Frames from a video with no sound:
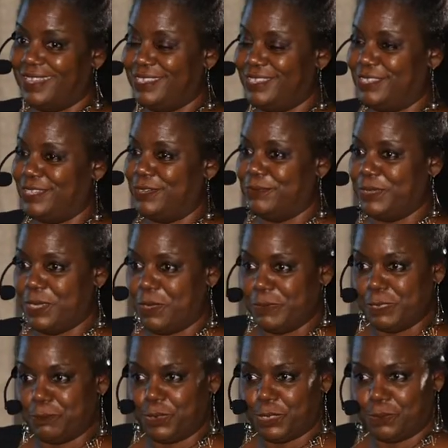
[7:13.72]
you know, we
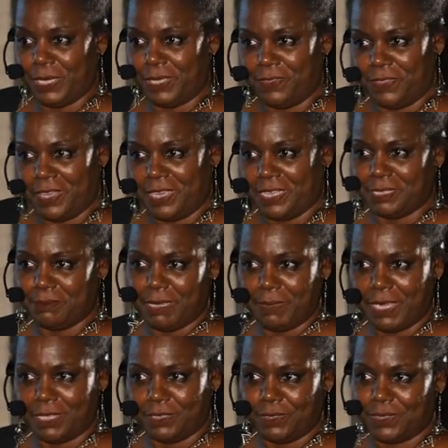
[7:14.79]
always put away things.
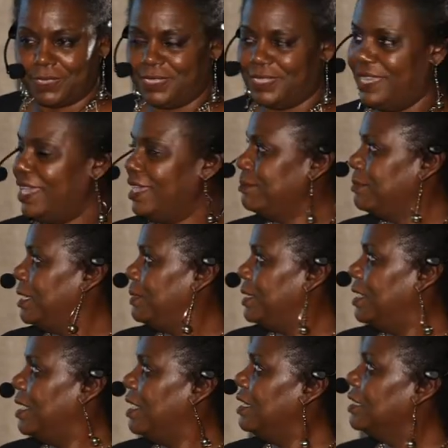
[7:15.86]
Maybe I'll use it again, maybe
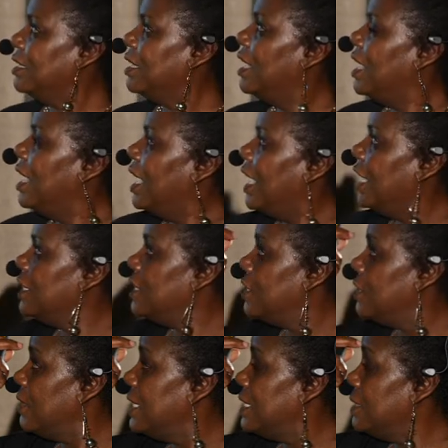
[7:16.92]
not. And
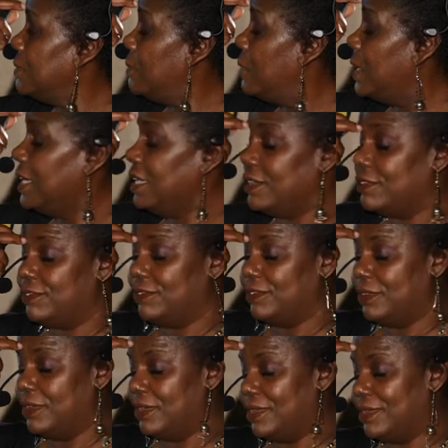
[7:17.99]
so I said, what if?
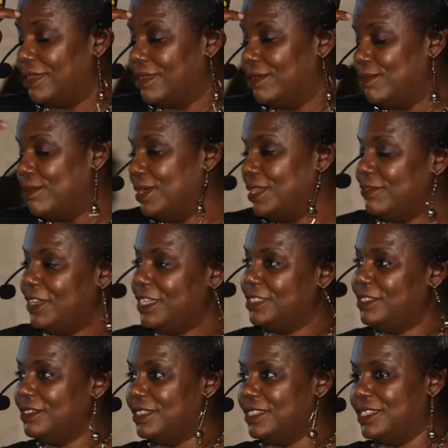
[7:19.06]
What if I
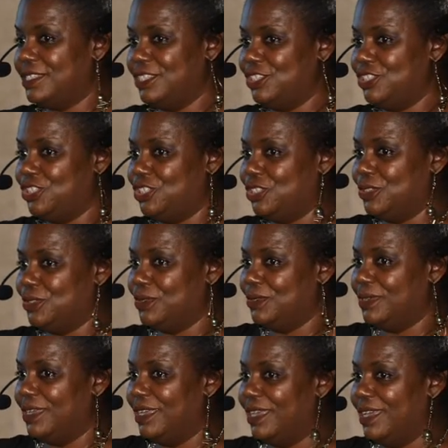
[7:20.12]
took this tissue
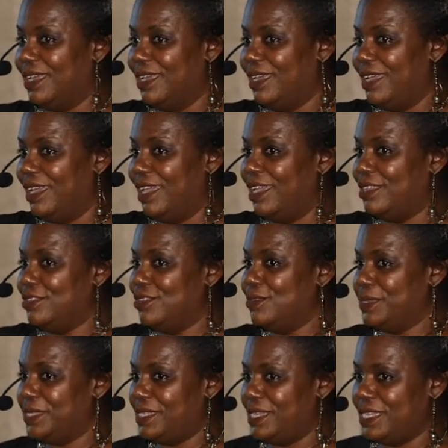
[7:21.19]
and
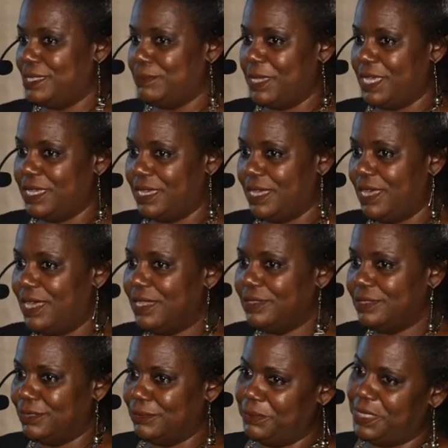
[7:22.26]
use it as my
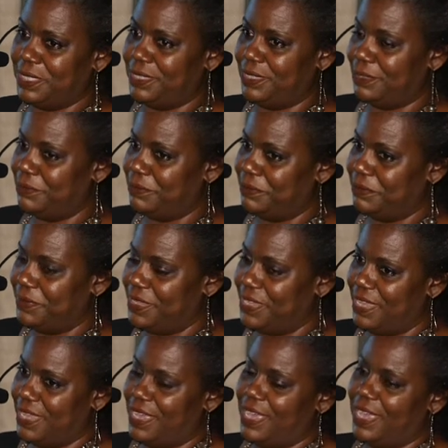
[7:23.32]
color medium?
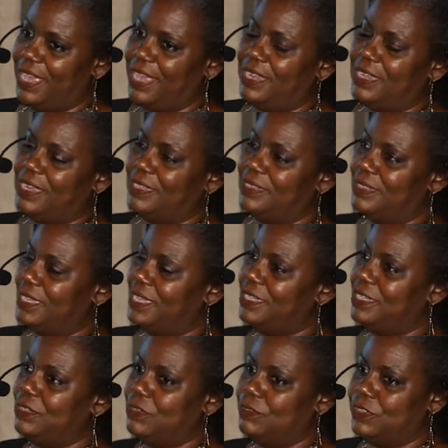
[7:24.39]
And I laid
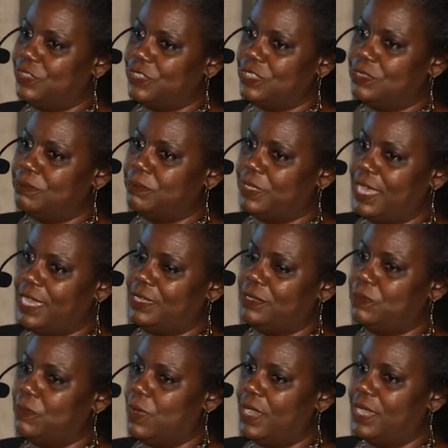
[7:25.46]
it over some black
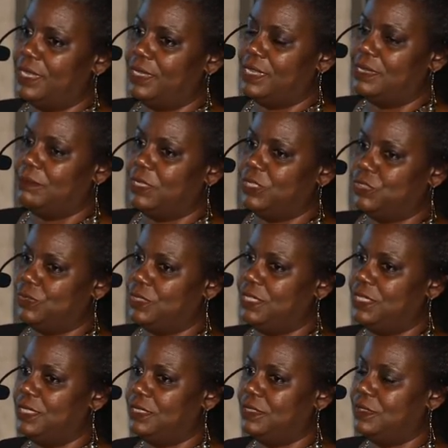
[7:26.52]
and white
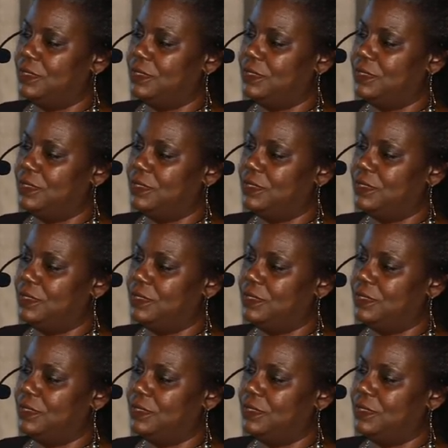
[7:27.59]
imagery